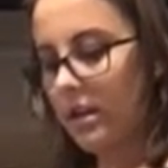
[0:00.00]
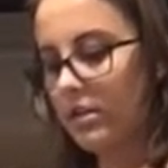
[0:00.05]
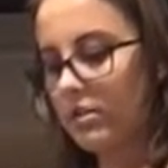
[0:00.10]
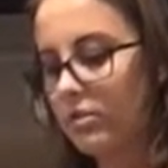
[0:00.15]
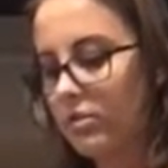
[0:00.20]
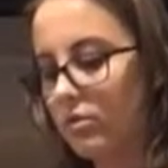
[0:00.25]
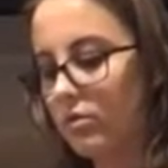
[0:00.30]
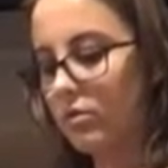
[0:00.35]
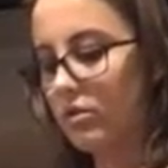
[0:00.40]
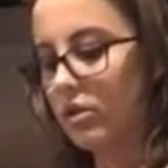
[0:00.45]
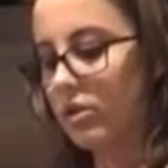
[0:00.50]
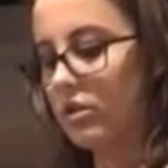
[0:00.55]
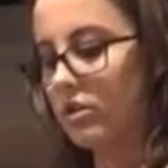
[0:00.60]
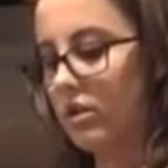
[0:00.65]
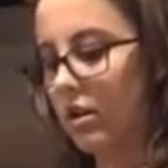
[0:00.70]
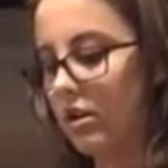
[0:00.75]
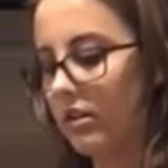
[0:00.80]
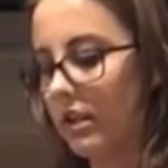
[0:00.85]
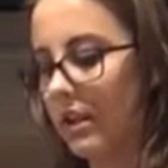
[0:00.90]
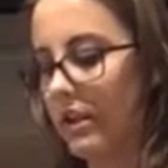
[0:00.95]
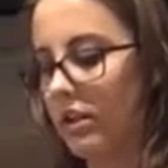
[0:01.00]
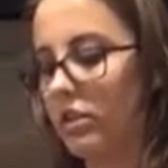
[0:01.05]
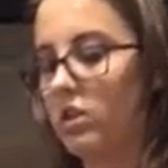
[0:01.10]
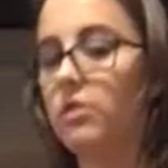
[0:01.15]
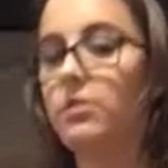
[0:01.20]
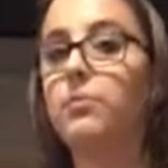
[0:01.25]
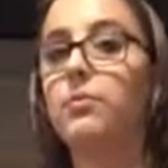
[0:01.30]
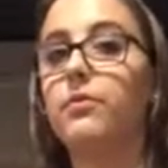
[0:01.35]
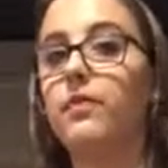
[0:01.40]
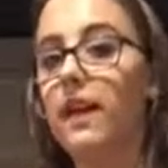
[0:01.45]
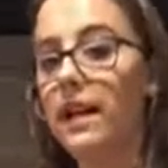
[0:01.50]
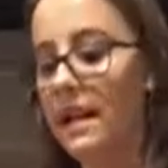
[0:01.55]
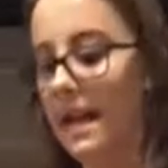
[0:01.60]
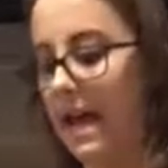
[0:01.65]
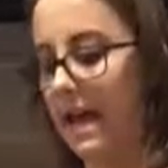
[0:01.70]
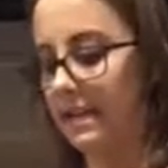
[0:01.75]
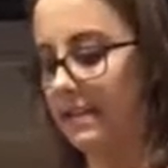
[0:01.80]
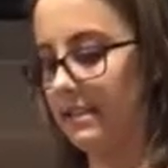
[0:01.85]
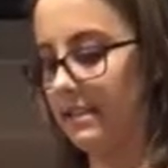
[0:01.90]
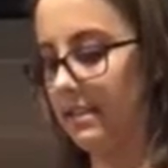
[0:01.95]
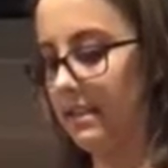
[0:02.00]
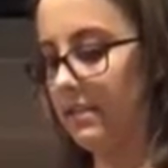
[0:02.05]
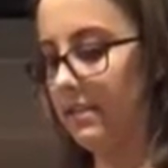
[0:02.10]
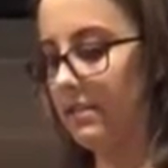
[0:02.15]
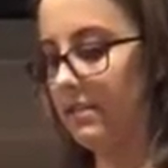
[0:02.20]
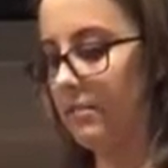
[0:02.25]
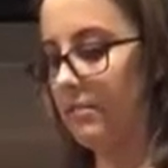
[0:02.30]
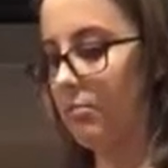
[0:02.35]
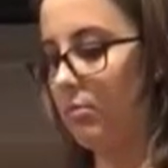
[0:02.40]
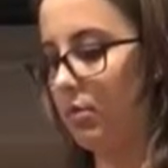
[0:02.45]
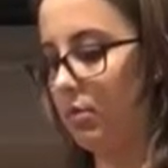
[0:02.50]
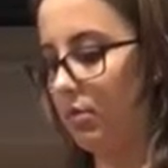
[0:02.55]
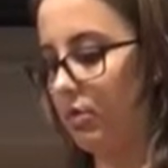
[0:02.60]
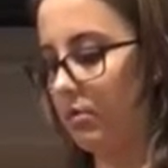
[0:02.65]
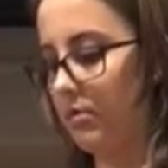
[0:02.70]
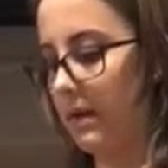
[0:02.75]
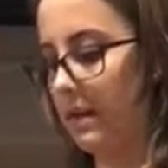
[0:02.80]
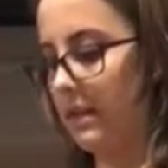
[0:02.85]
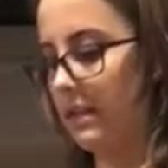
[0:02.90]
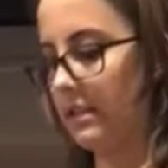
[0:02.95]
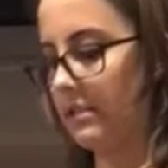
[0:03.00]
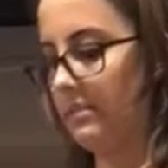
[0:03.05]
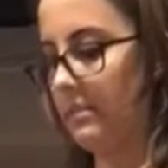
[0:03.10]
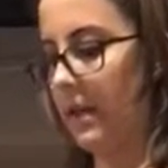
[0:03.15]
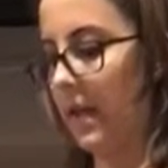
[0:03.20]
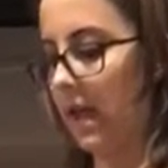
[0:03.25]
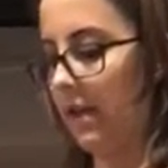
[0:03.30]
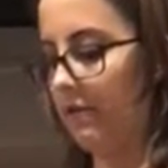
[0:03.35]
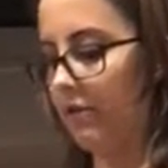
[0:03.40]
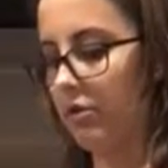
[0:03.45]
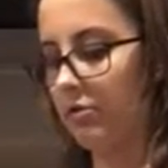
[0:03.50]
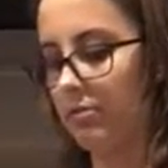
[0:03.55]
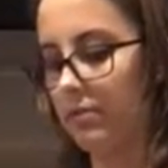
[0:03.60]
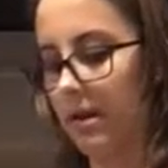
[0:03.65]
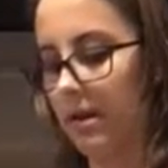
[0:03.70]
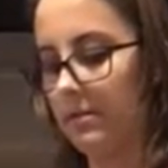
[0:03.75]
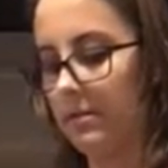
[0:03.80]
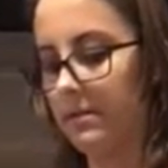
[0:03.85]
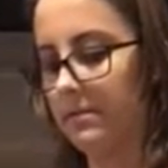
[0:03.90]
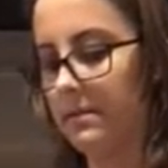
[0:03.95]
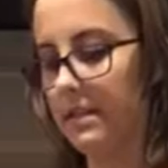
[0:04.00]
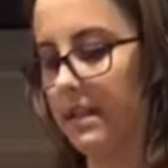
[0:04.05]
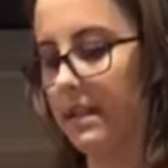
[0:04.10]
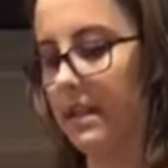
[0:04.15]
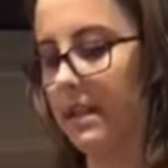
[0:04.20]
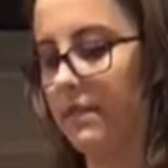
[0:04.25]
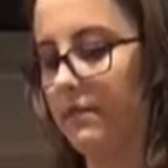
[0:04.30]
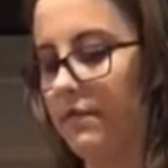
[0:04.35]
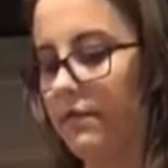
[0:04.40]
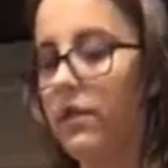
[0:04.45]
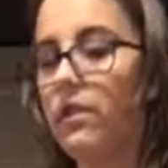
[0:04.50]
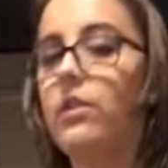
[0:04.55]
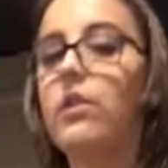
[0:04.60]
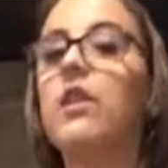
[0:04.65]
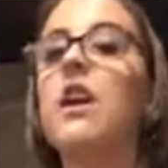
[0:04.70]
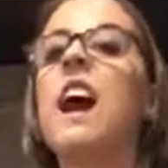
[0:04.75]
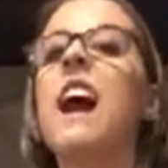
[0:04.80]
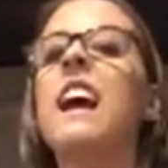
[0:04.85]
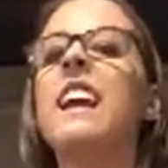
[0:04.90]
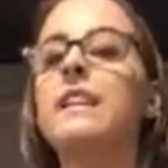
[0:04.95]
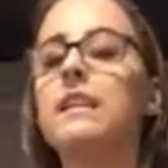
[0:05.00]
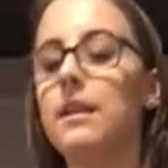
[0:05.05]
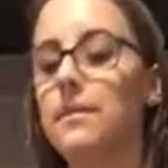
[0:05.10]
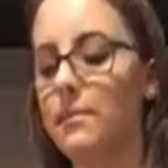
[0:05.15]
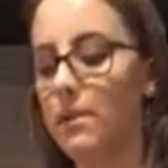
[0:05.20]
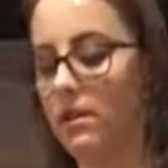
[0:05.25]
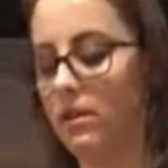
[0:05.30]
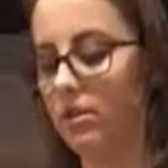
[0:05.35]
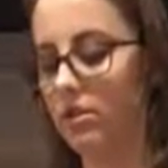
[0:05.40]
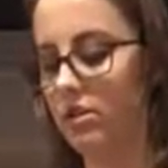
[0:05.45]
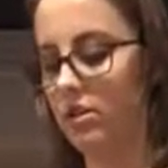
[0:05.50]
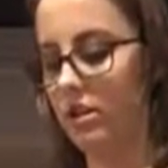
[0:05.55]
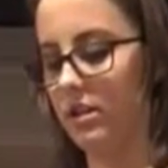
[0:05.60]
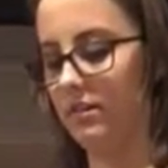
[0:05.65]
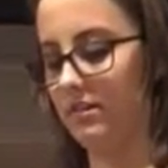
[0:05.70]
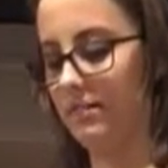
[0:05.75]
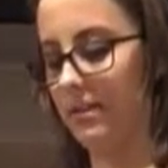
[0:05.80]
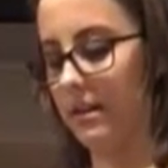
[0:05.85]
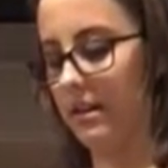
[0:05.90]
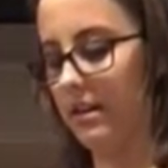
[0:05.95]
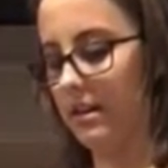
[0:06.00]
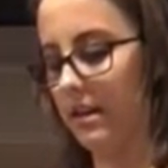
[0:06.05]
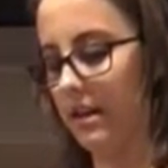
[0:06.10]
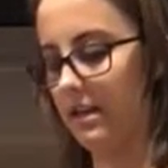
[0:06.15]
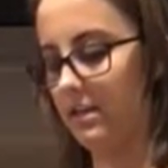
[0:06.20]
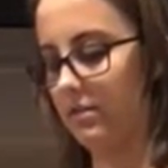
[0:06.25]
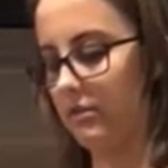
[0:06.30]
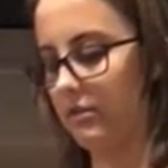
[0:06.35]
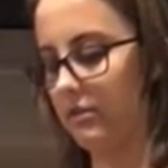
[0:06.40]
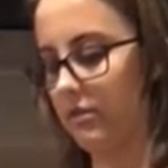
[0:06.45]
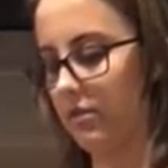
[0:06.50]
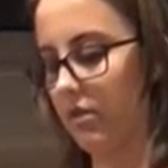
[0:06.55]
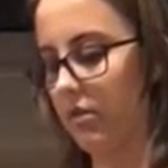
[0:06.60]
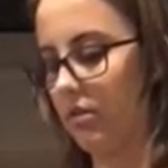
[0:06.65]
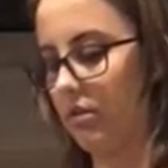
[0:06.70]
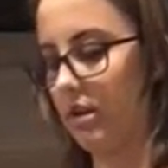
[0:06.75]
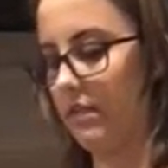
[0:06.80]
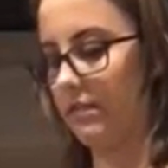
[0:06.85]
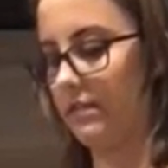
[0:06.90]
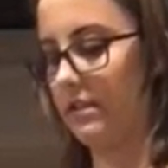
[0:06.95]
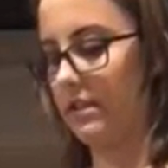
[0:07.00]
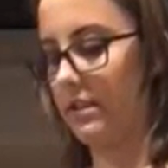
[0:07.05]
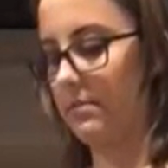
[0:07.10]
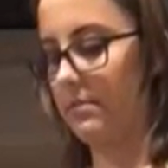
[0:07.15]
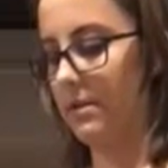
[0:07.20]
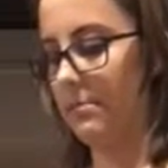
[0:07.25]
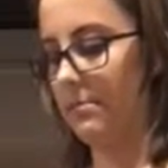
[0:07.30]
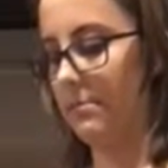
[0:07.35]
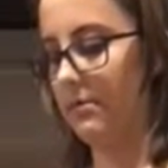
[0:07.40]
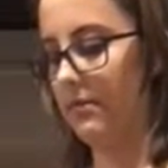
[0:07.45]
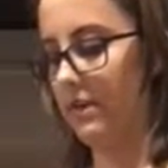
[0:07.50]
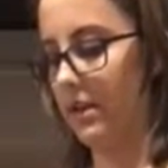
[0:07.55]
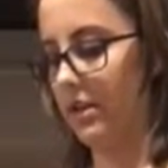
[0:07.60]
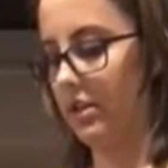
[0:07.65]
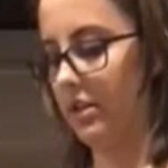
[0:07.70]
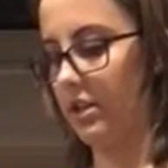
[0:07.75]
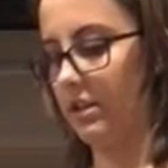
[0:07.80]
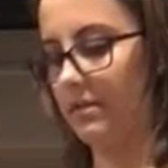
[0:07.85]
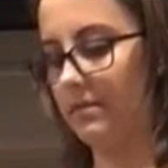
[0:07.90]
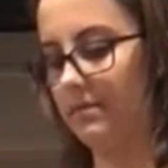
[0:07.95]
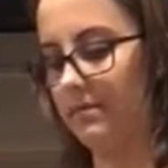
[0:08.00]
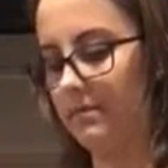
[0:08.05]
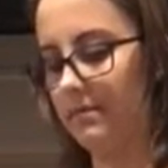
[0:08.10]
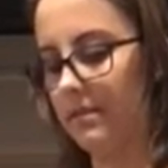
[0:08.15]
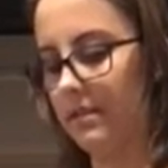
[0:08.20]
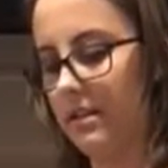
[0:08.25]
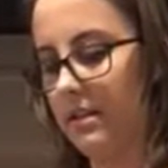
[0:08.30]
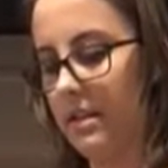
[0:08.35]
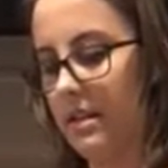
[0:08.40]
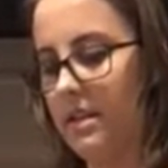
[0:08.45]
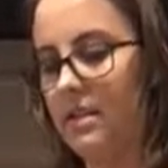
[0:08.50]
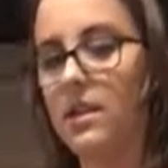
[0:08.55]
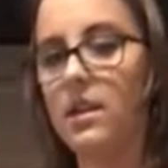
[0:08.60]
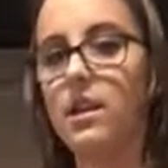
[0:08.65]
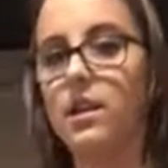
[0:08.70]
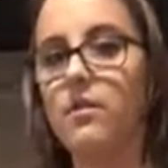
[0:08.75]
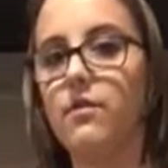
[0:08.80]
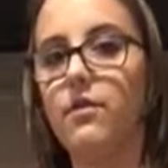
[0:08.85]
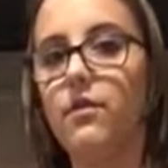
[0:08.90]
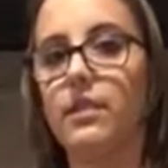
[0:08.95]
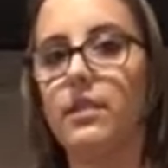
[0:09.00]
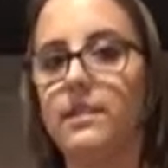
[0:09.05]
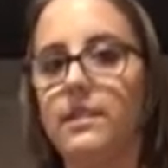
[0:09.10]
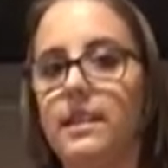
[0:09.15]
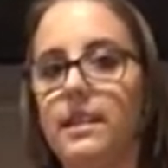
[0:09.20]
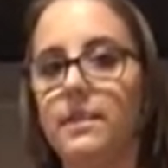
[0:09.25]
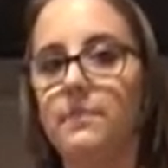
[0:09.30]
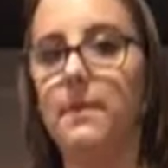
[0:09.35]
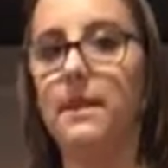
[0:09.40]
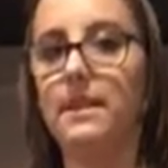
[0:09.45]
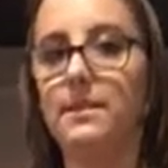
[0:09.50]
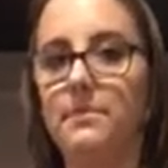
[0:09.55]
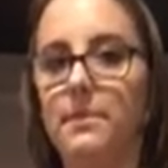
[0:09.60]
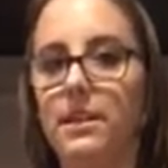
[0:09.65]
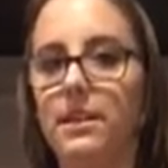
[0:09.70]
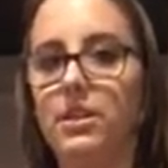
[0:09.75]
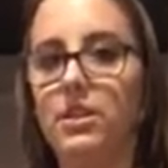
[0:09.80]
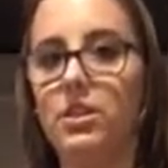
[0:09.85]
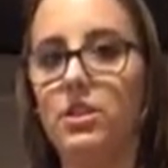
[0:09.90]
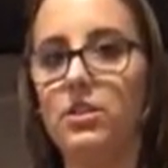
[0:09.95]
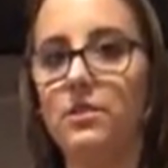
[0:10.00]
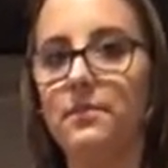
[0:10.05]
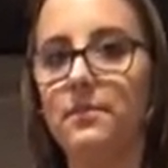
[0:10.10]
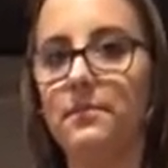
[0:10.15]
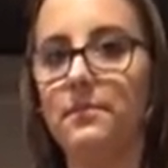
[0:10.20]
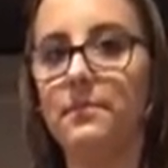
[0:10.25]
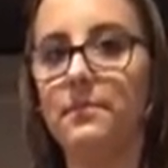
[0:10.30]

School should start later to prevent accidents, mood swings, behavioral problems, and inferior academic achievement as a result of sleep deprivation. Thank you for listening to my speech.